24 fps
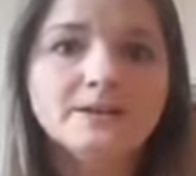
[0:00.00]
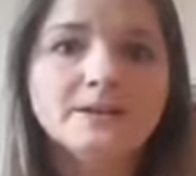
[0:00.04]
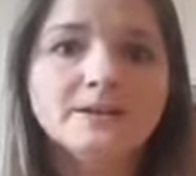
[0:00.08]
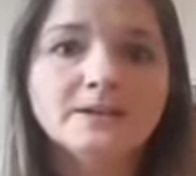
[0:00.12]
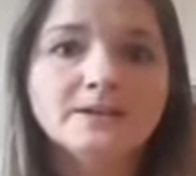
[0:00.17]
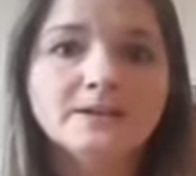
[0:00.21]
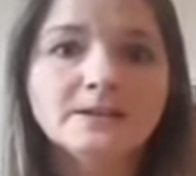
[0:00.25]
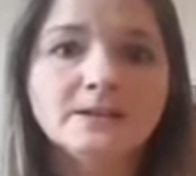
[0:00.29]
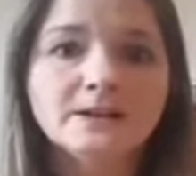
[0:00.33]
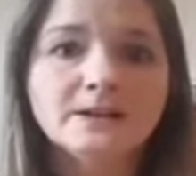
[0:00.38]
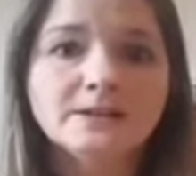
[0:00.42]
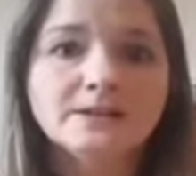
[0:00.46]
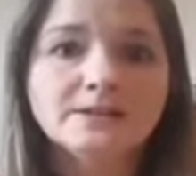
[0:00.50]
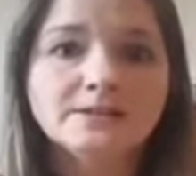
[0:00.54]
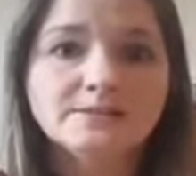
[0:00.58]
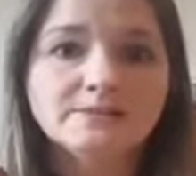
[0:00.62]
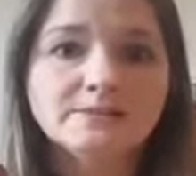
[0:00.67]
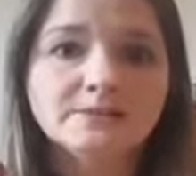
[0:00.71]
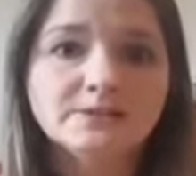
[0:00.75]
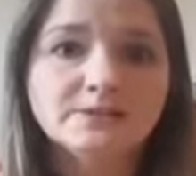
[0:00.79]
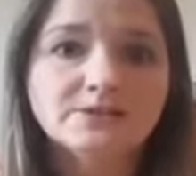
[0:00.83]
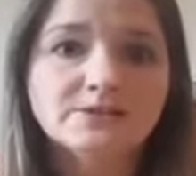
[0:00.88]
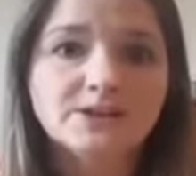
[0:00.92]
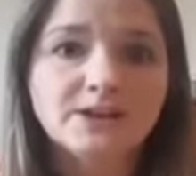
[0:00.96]
and the idea
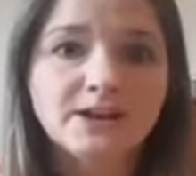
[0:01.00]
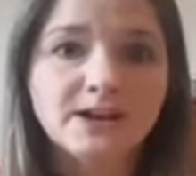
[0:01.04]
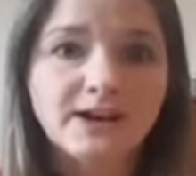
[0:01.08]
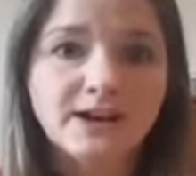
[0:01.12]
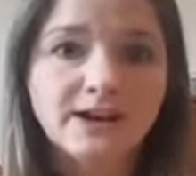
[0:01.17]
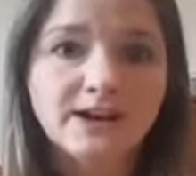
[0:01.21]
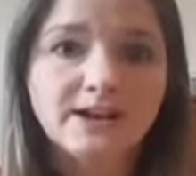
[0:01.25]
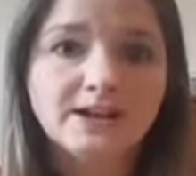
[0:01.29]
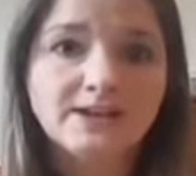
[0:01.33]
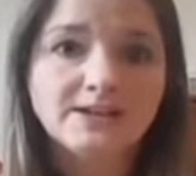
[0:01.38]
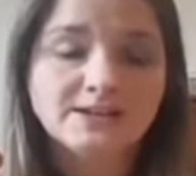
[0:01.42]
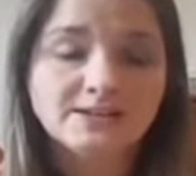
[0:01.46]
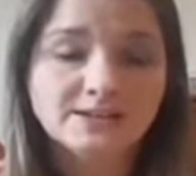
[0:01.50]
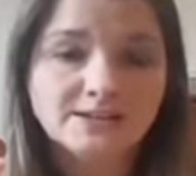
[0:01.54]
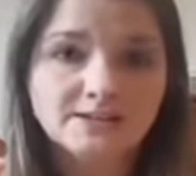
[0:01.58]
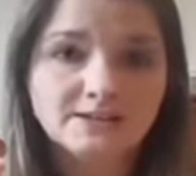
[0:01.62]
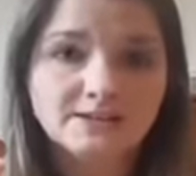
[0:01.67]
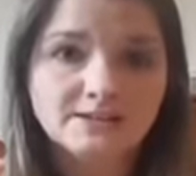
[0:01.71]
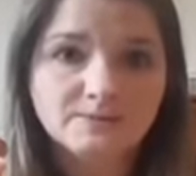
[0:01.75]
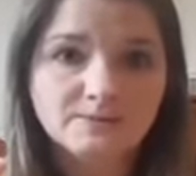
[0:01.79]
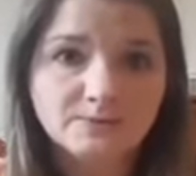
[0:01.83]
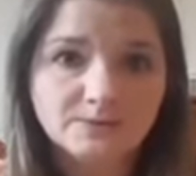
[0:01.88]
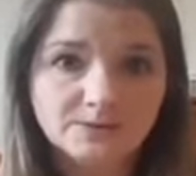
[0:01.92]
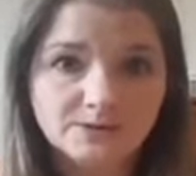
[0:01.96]
is to hide
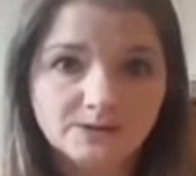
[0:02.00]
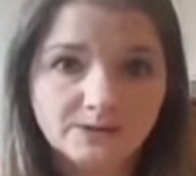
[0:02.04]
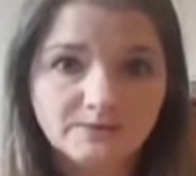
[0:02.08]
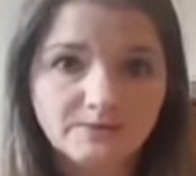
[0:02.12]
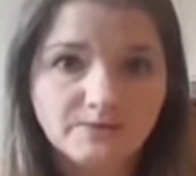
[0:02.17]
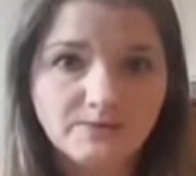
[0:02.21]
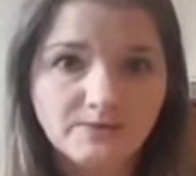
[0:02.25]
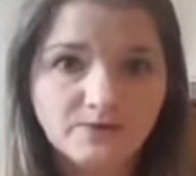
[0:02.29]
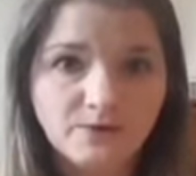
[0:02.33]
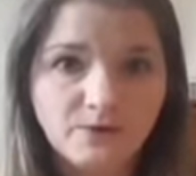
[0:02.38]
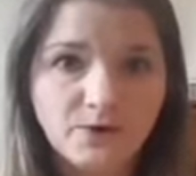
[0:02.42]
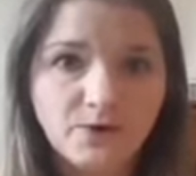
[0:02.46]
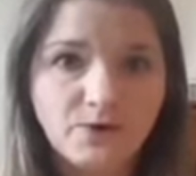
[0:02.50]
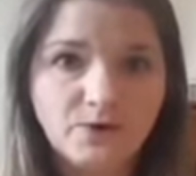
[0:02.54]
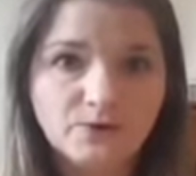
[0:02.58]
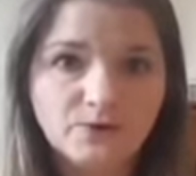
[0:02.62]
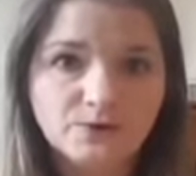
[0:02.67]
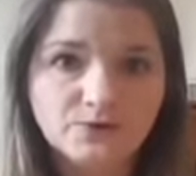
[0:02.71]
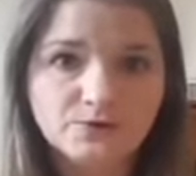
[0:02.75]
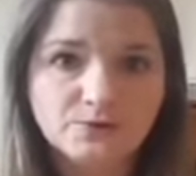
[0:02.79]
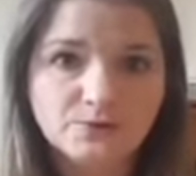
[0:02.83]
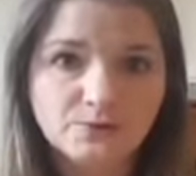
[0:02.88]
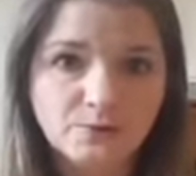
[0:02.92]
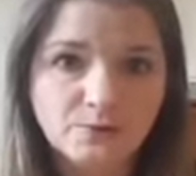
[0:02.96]
whatever you've got
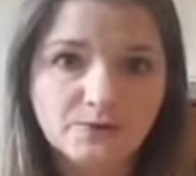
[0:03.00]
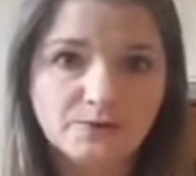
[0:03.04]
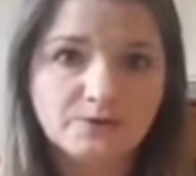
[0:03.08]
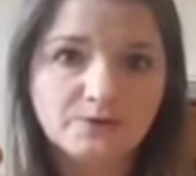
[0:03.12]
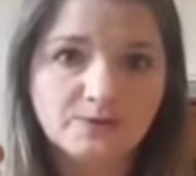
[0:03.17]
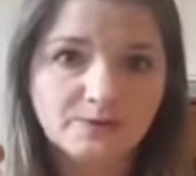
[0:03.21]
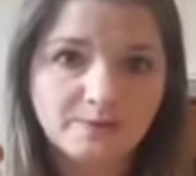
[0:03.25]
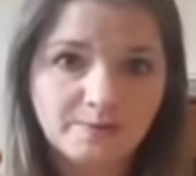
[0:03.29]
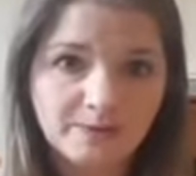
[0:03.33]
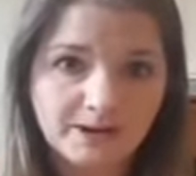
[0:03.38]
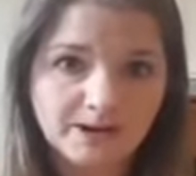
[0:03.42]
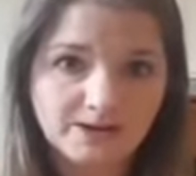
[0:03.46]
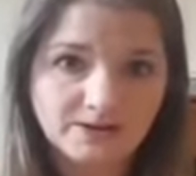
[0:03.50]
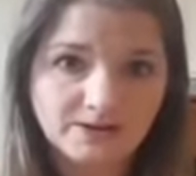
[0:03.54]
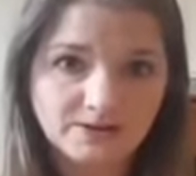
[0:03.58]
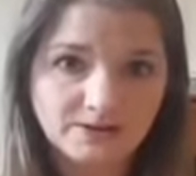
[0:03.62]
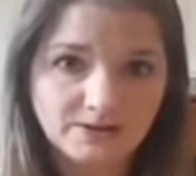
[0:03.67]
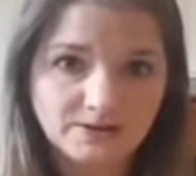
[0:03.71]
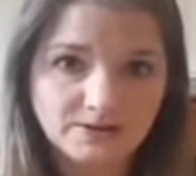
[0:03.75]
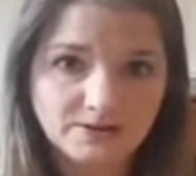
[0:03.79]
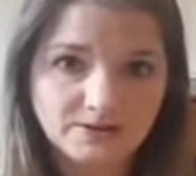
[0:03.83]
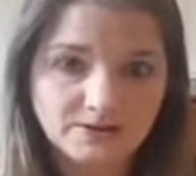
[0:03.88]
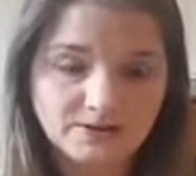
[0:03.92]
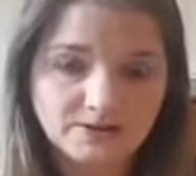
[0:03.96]
under one of the
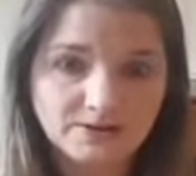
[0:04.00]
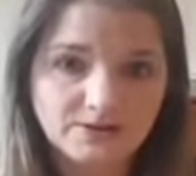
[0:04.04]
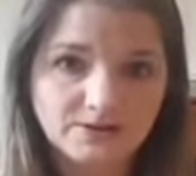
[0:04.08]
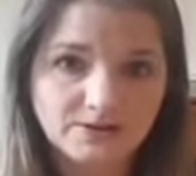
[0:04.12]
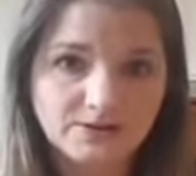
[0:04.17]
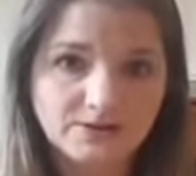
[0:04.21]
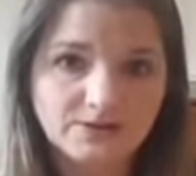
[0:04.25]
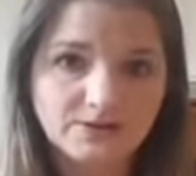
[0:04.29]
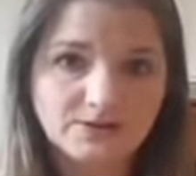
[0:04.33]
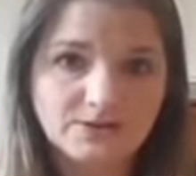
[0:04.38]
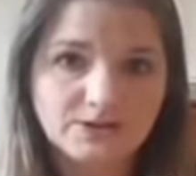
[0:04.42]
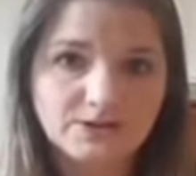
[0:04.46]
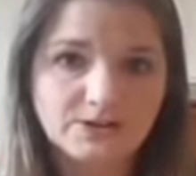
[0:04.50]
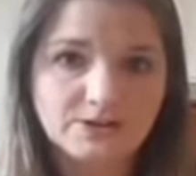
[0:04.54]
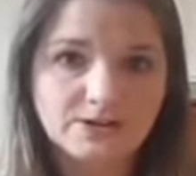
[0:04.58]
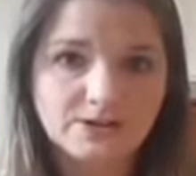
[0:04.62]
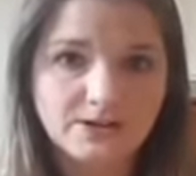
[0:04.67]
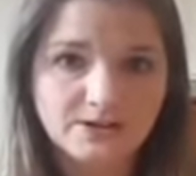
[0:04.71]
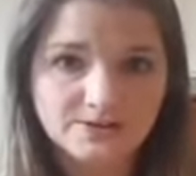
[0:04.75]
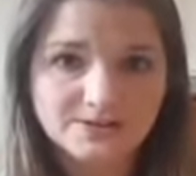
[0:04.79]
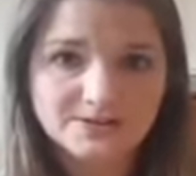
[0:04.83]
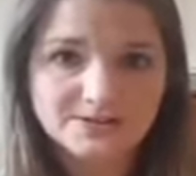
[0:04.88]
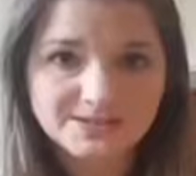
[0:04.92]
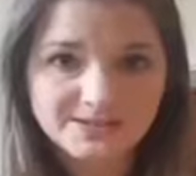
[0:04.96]
pictures. So the child
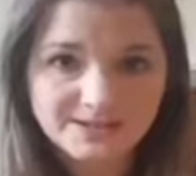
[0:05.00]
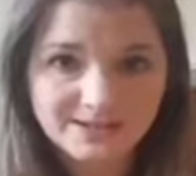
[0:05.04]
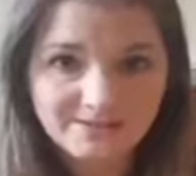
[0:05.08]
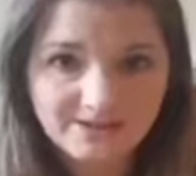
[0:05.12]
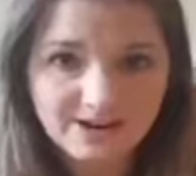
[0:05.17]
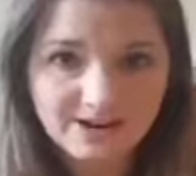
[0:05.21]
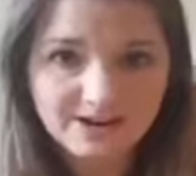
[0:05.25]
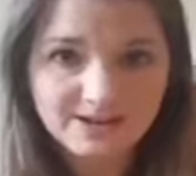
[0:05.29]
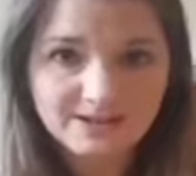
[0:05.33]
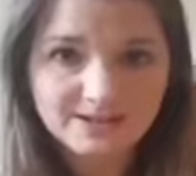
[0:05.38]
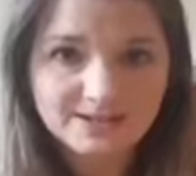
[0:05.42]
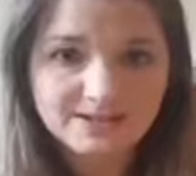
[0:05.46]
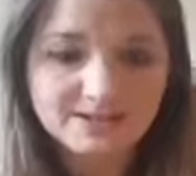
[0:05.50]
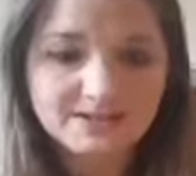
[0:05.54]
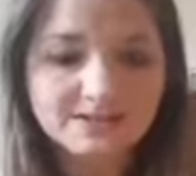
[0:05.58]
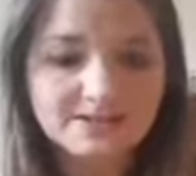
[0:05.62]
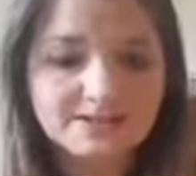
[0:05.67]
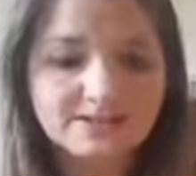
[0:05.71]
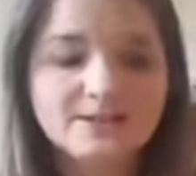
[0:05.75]
closes their eyes,